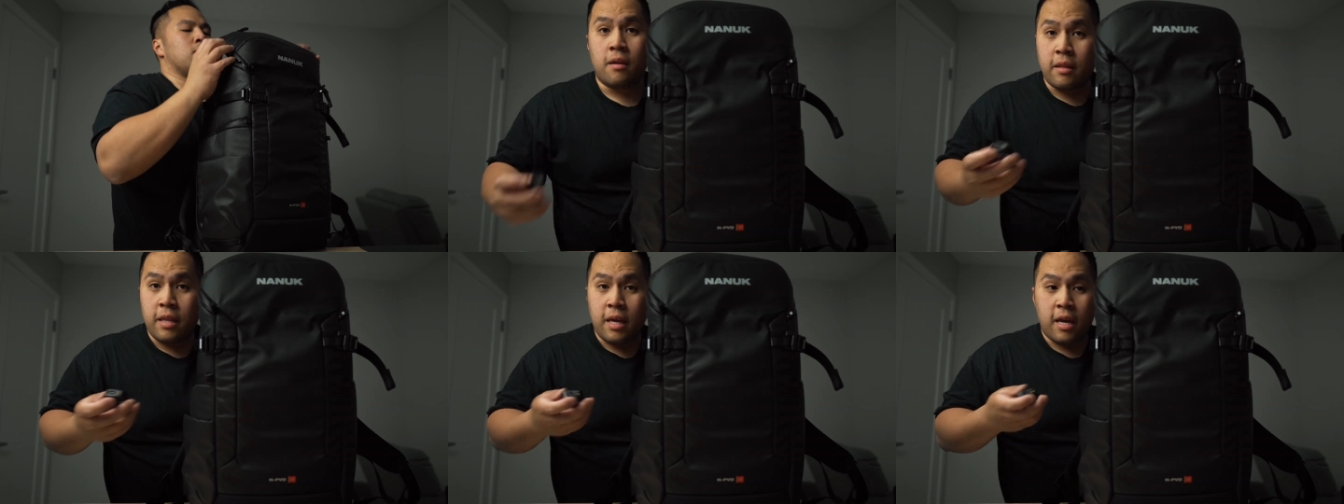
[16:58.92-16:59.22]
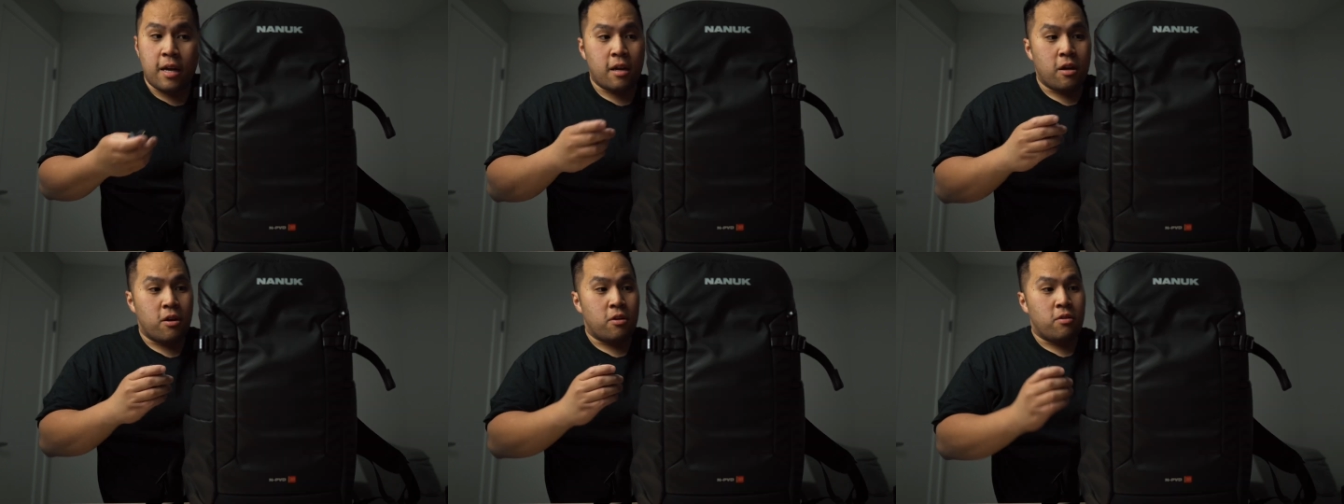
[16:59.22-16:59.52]

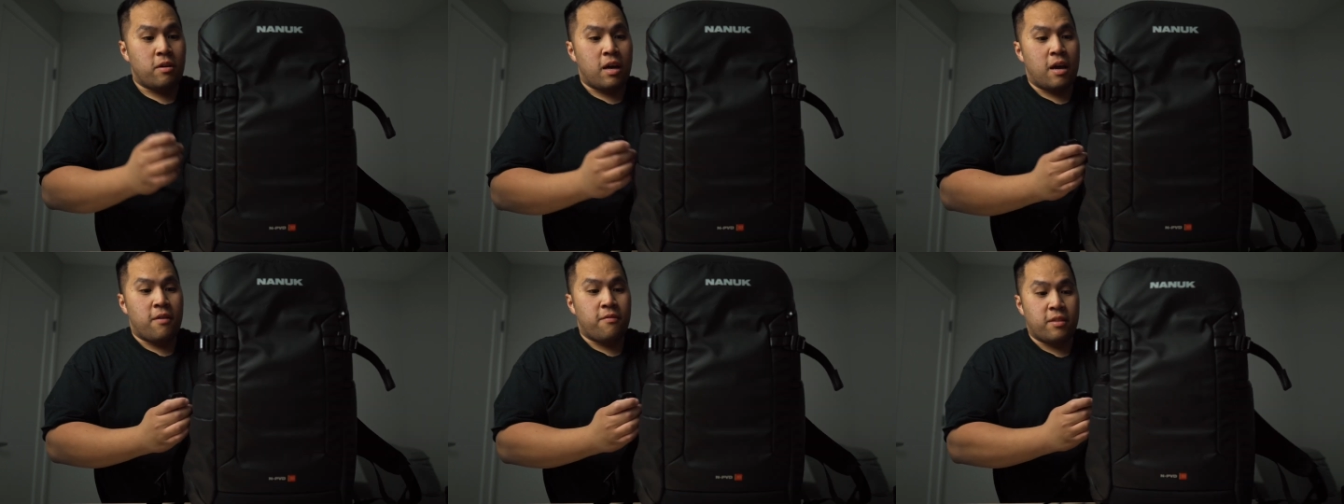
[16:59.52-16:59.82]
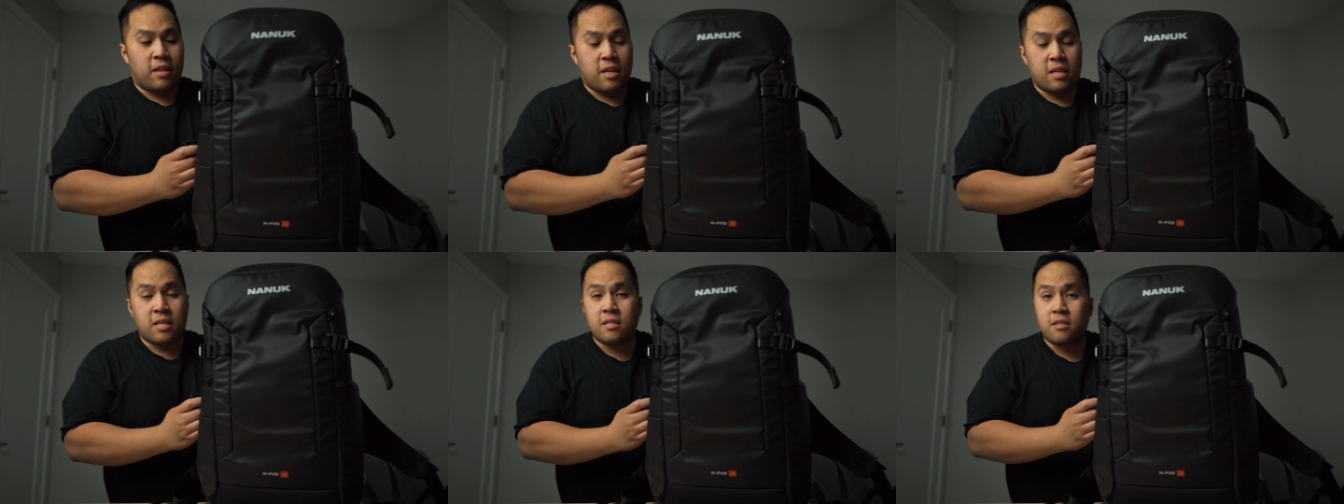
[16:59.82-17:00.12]
There you go.
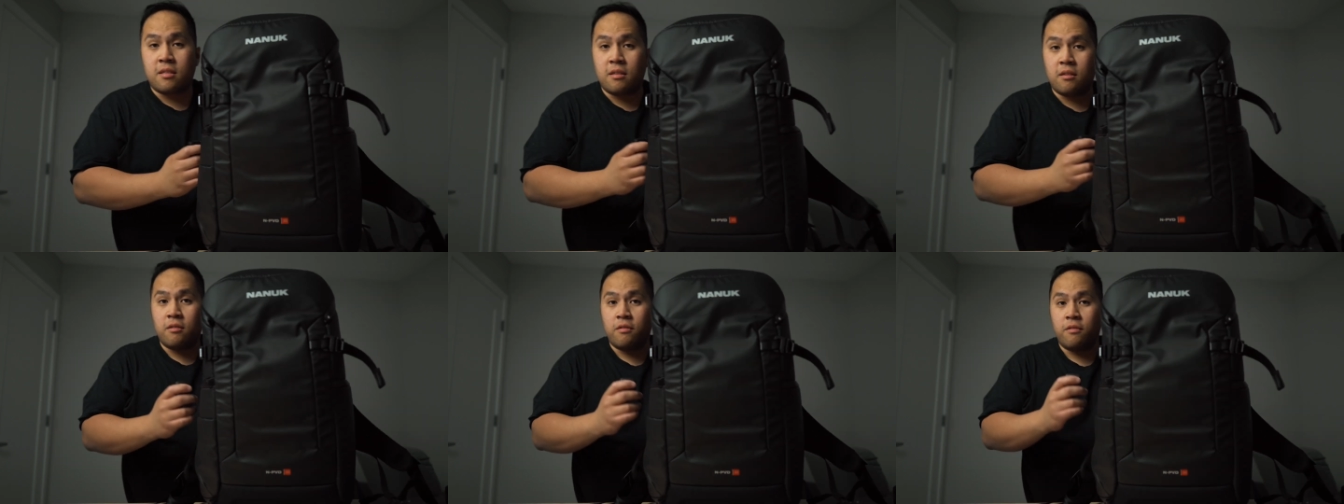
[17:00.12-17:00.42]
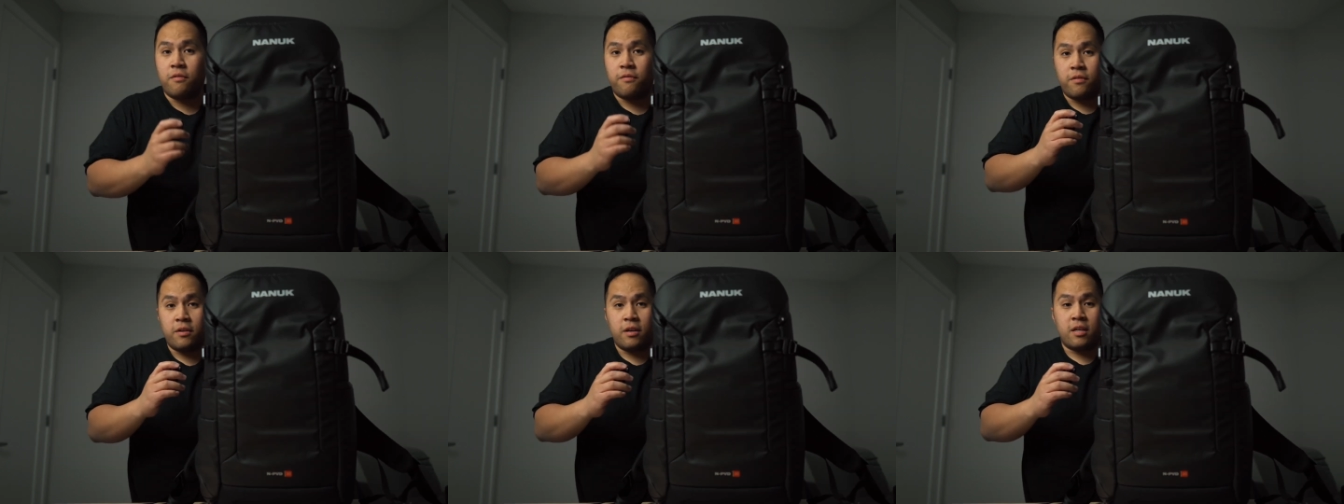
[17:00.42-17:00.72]
Everything still
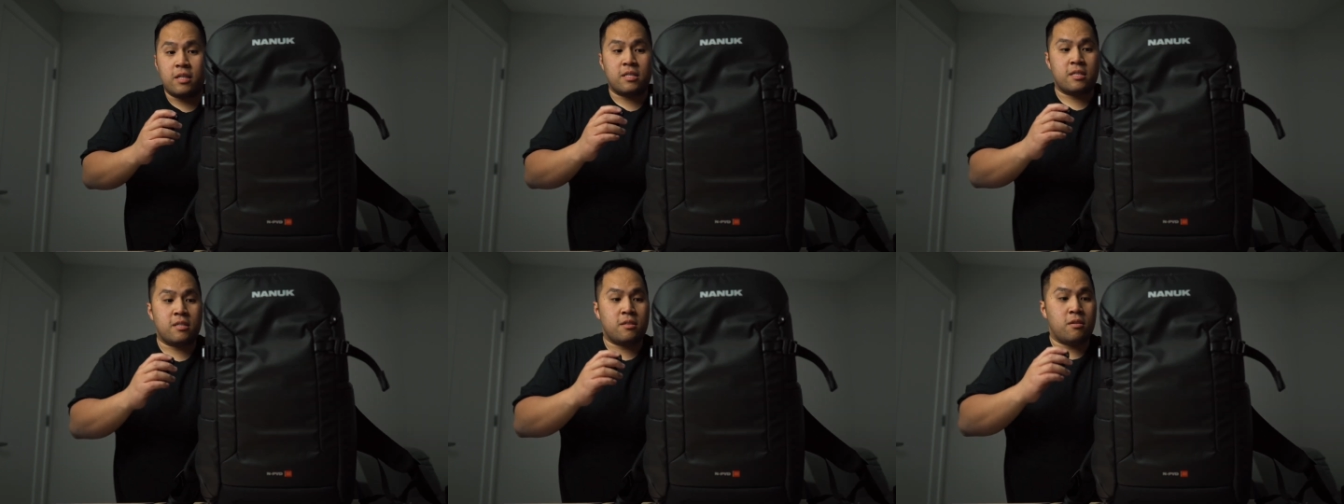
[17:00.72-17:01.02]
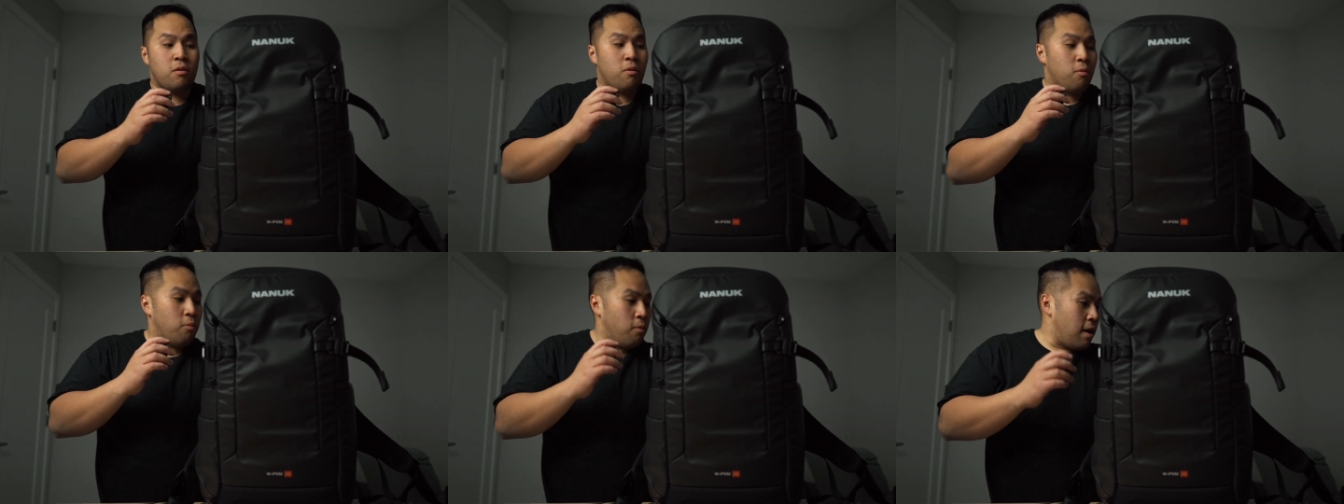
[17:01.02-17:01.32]

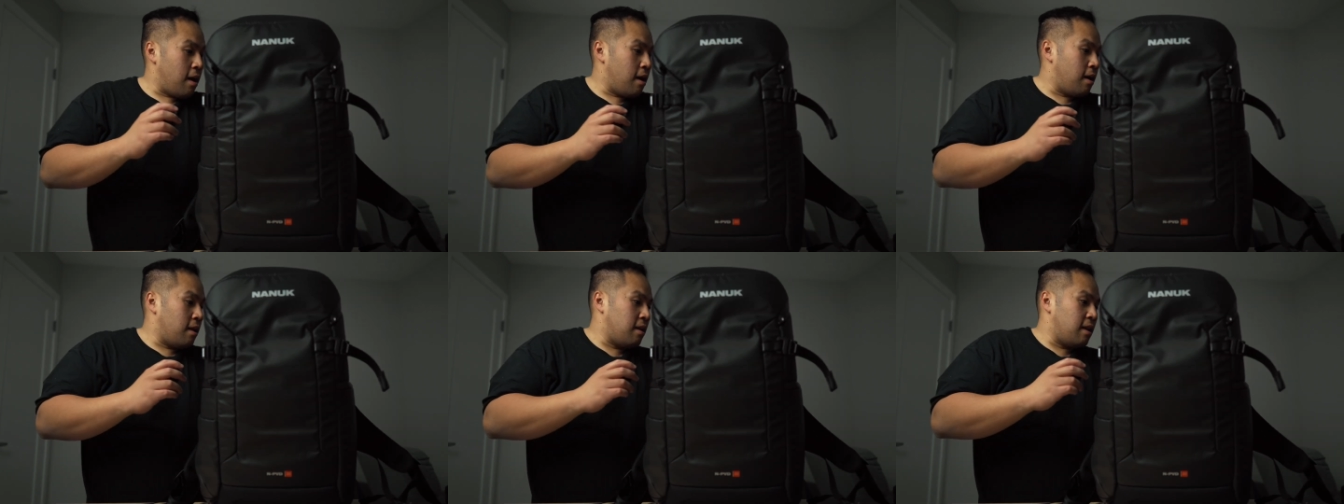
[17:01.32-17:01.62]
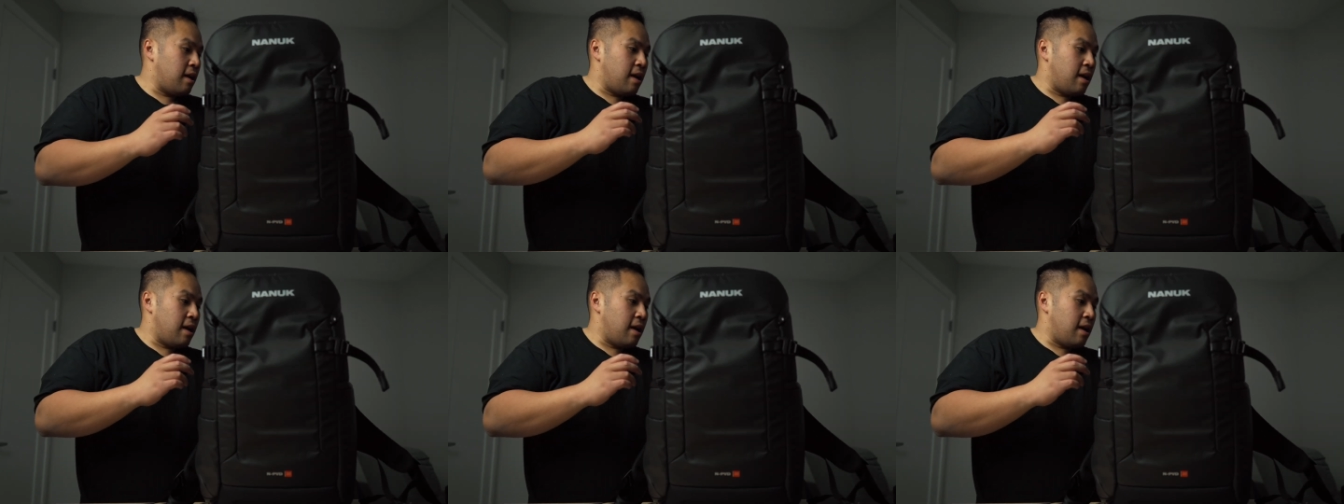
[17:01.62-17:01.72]
fits well,